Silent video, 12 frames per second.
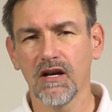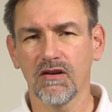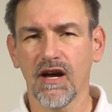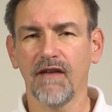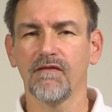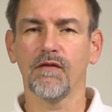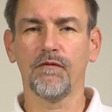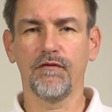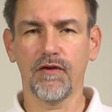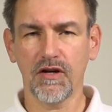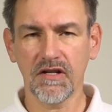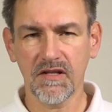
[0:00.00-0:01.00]
you have the
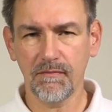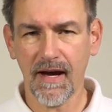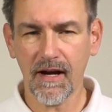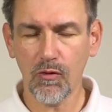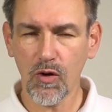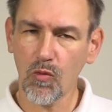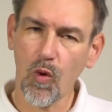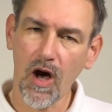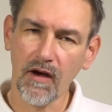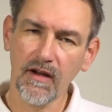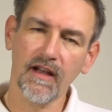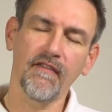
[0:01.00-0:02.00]
first battery
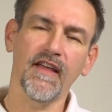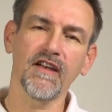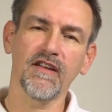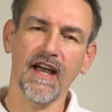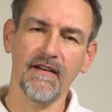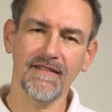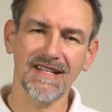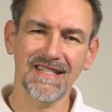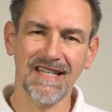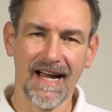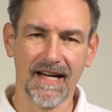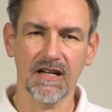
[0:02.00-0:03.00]
warning and then you have a
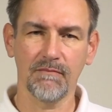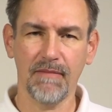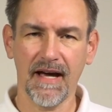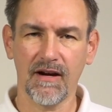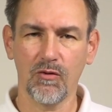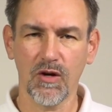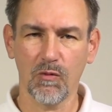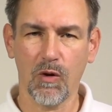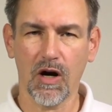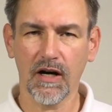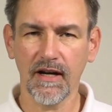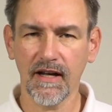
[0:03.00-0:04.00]
second battery
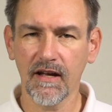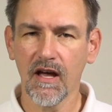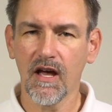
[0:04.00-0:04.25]
warning.